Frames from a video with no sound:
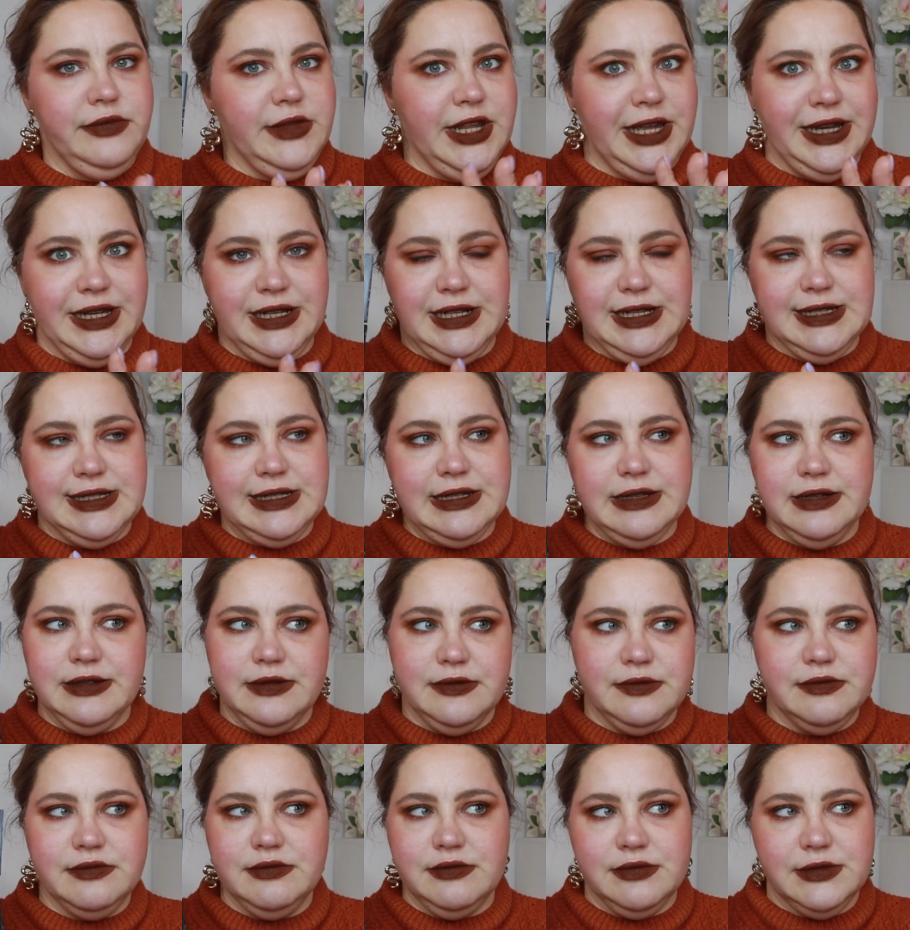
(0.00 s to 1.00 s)
like
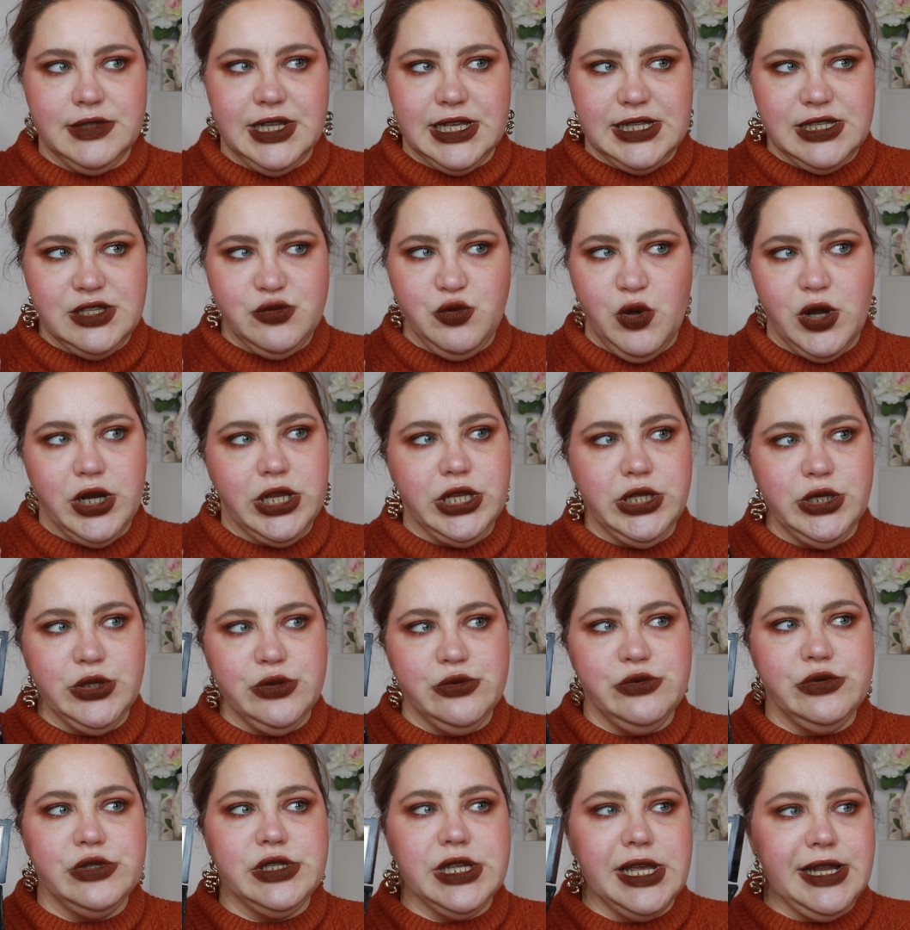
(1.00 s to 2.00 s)
listen, that's one
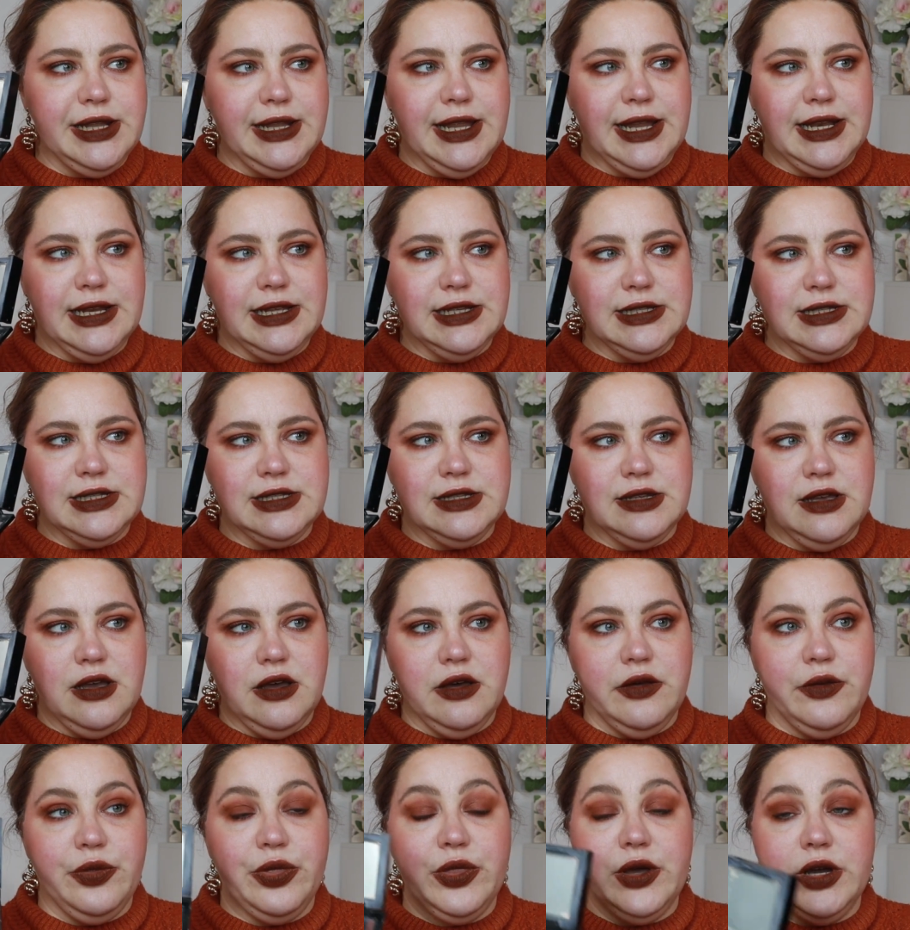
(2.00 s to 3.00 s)
use and then it's
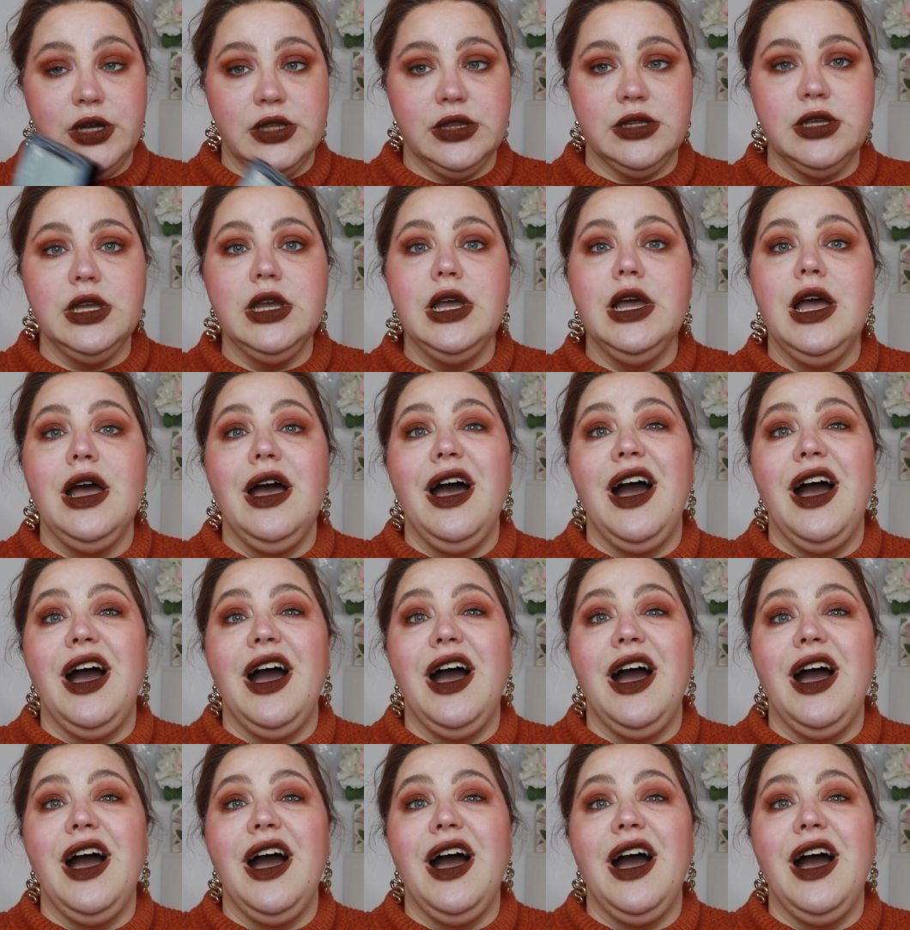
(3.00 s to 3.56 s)
done.